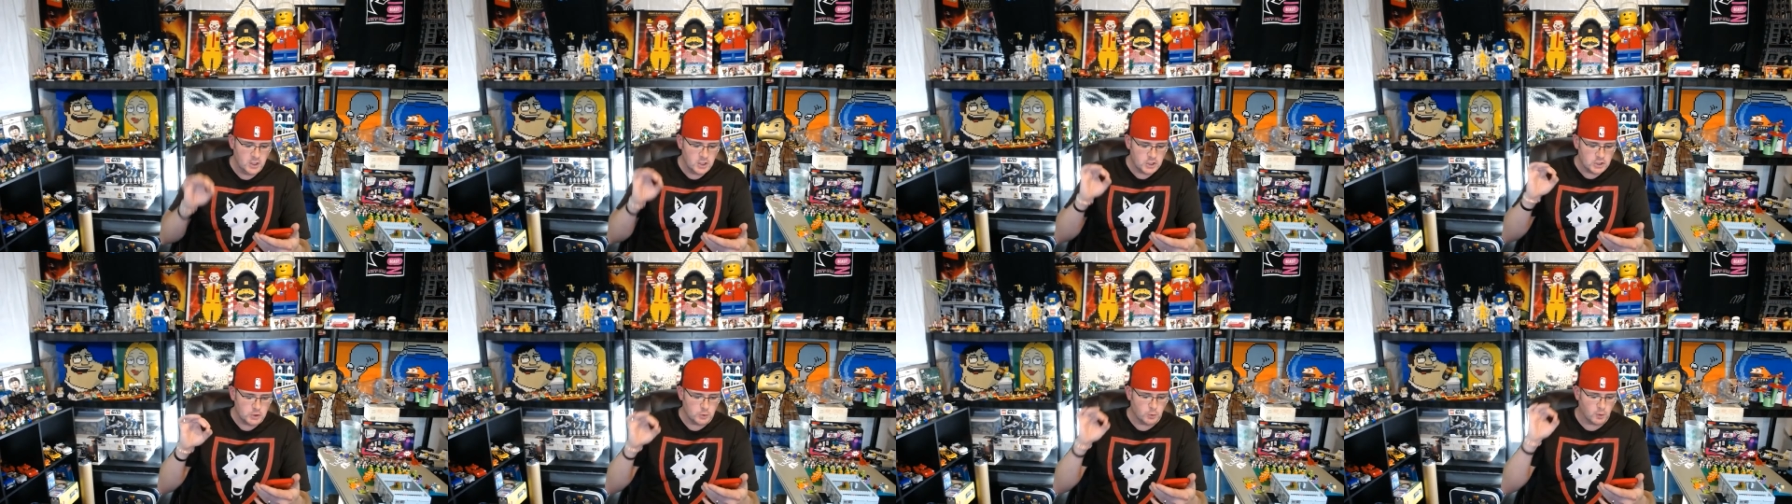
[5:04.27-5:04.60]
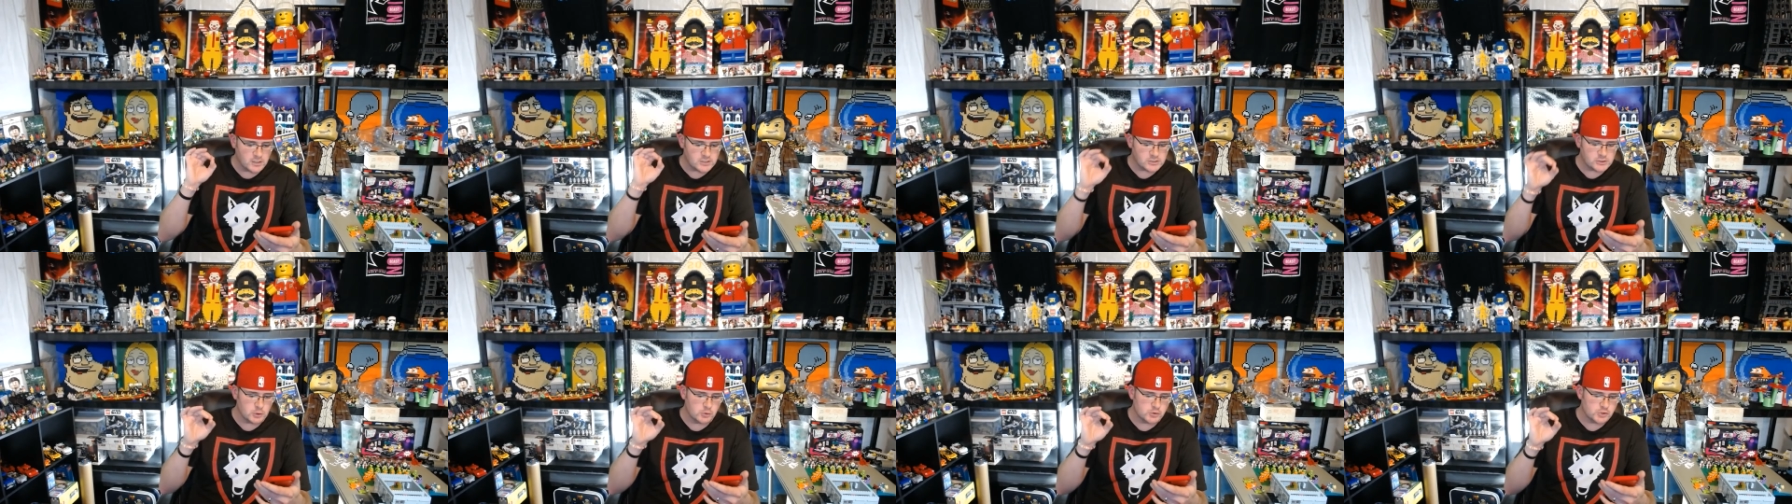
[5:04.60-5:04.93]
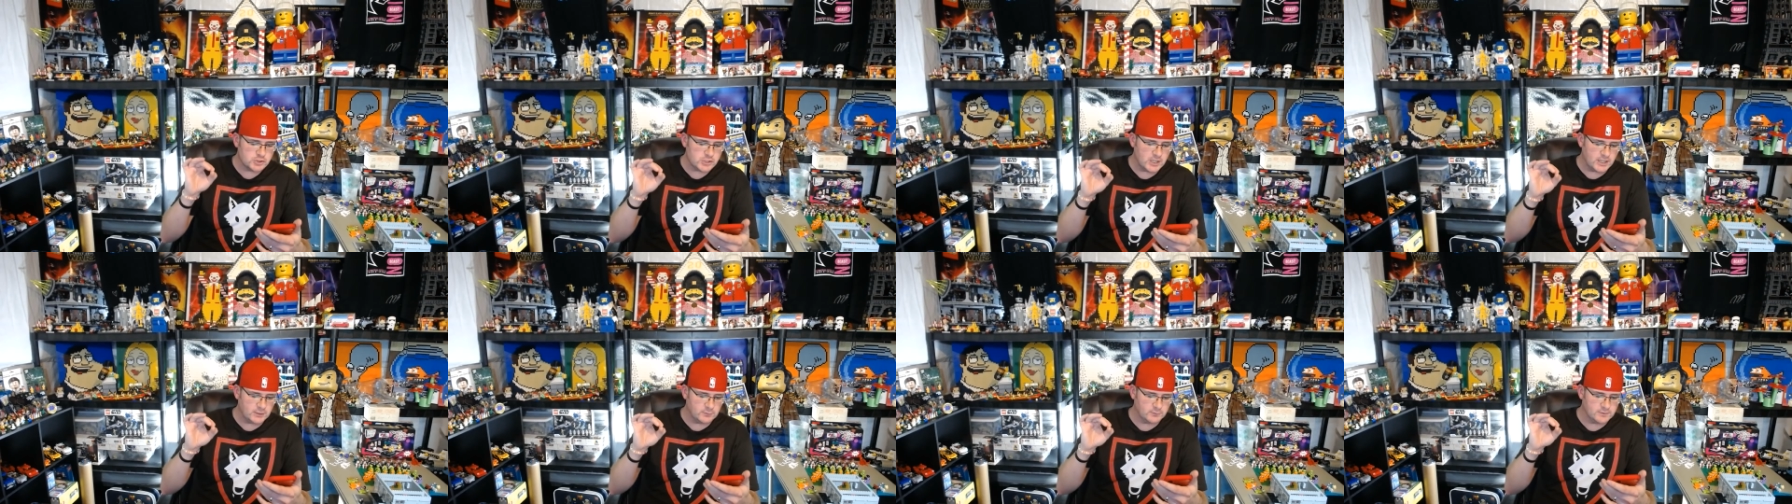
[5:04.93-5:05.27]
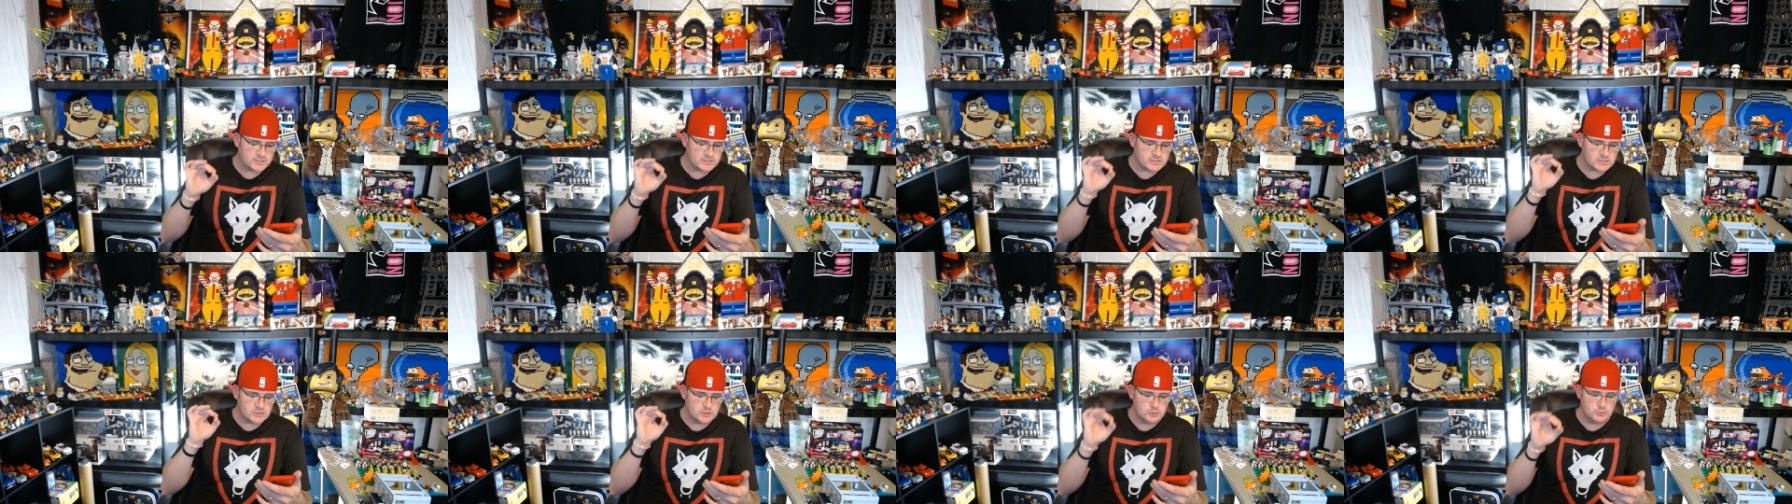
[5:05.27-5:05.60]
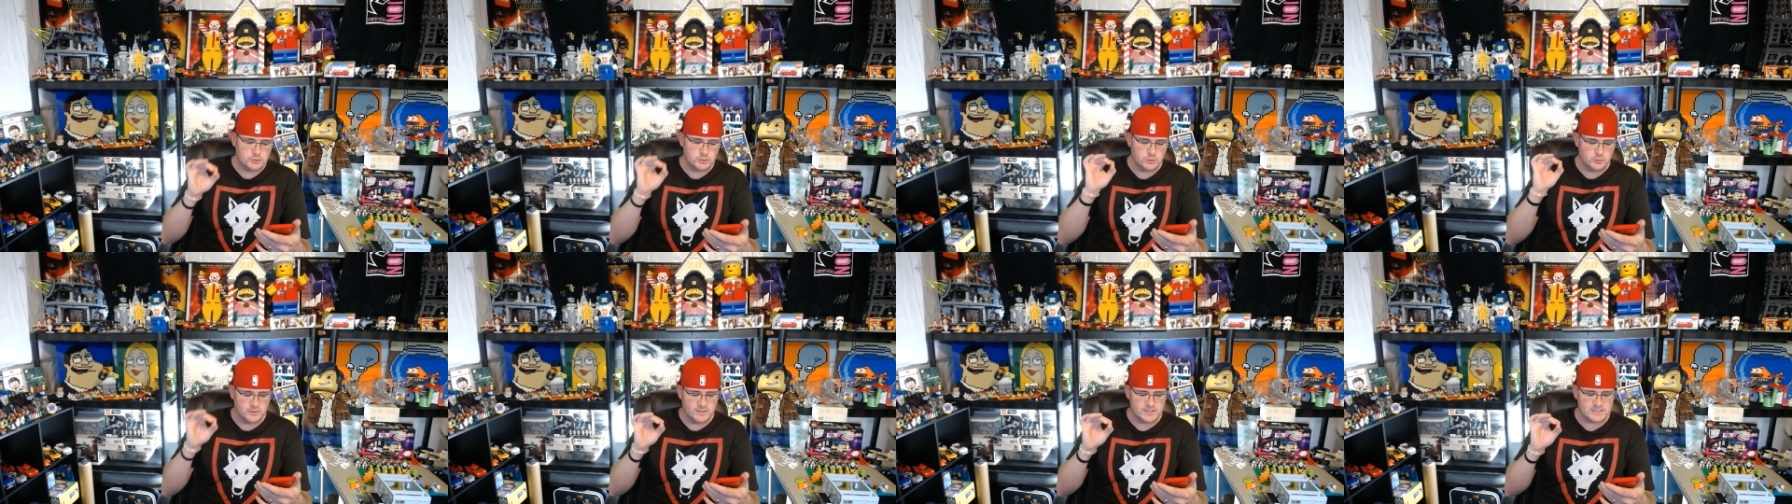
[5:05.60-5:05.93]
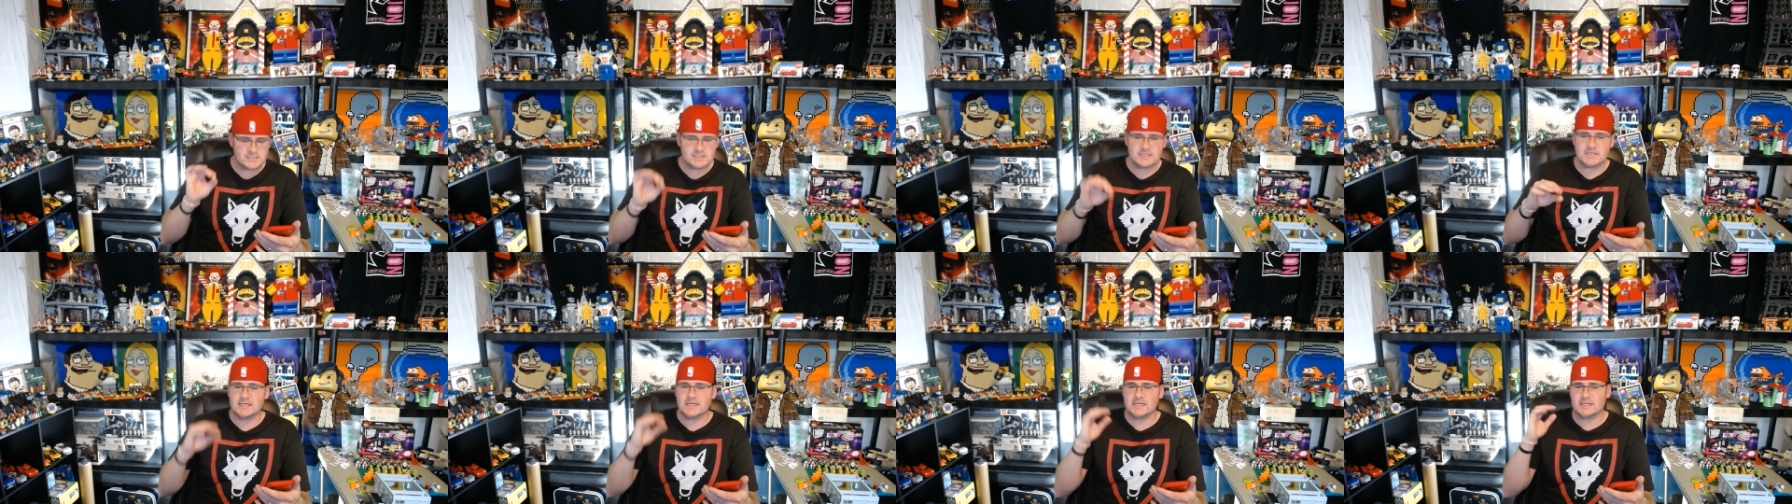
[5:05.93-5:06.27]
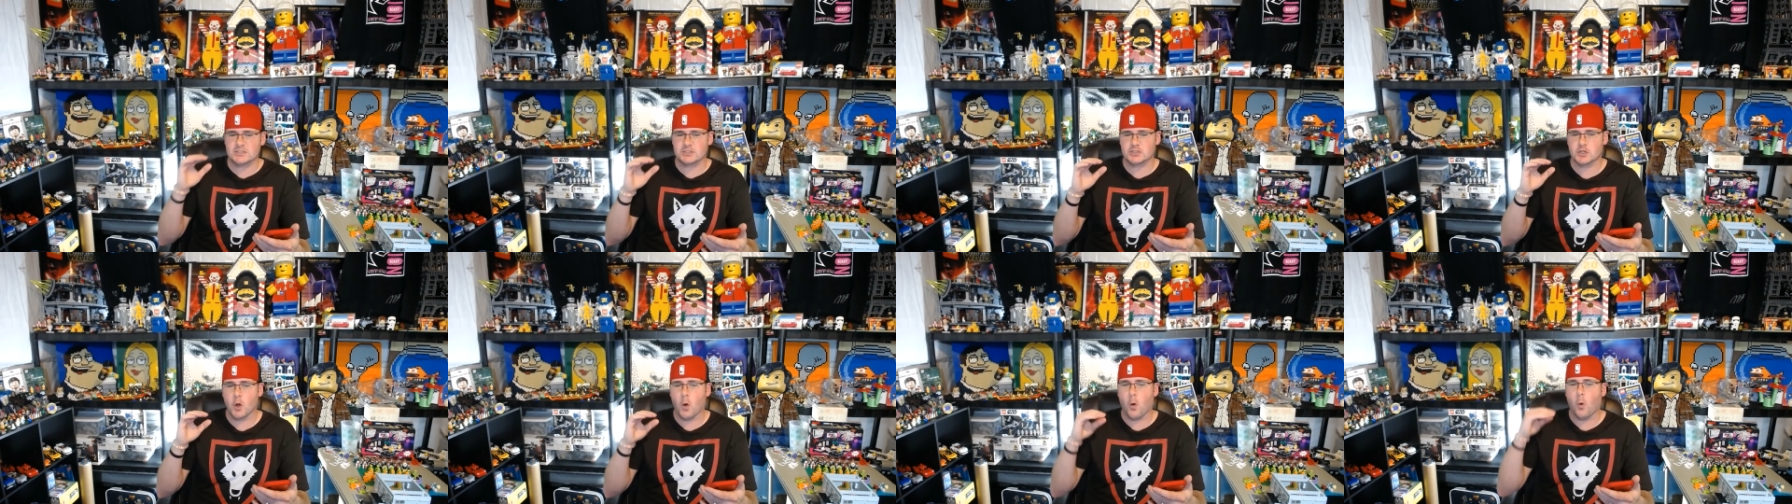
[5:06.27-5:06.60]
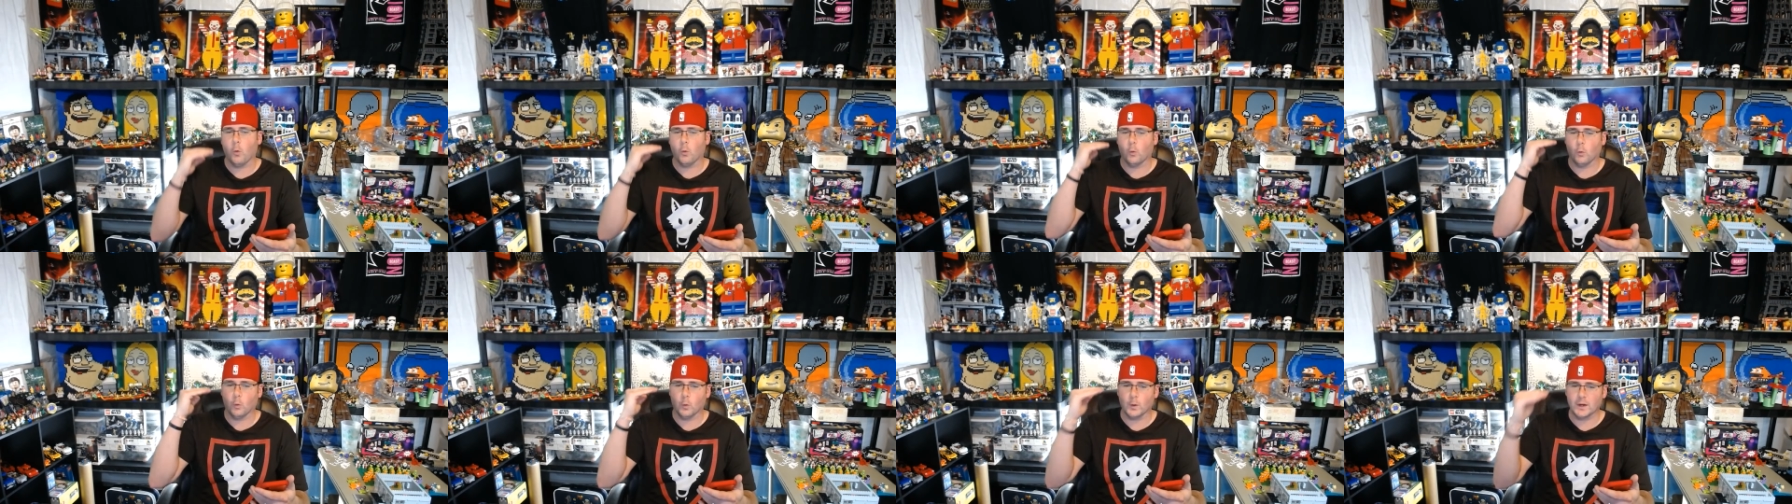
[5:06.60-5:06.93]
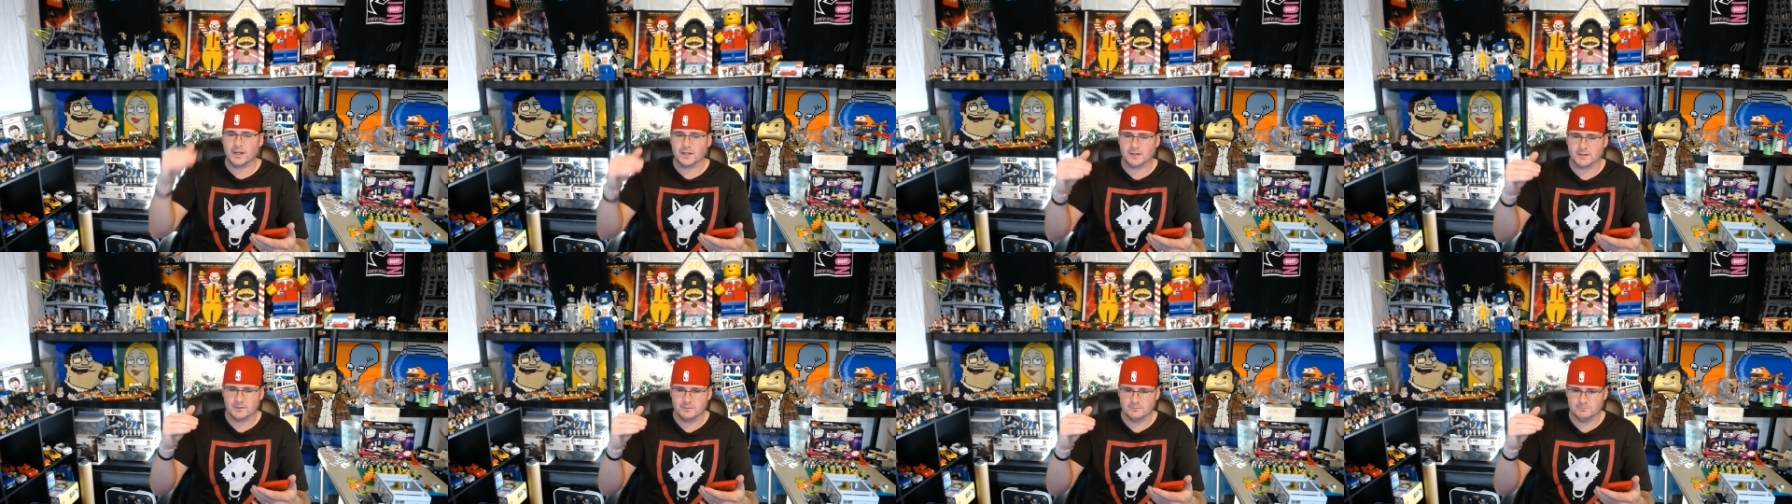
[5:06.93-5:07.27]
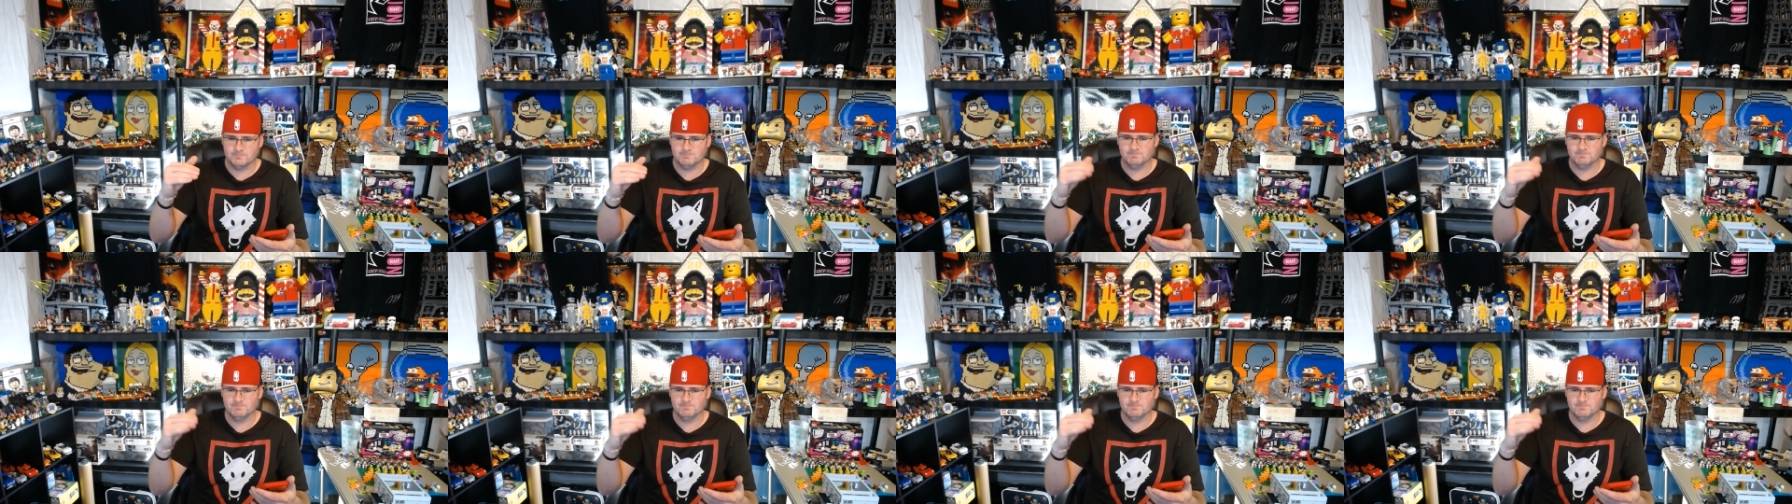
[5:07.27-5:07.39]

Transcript: You are so generous to do this each week.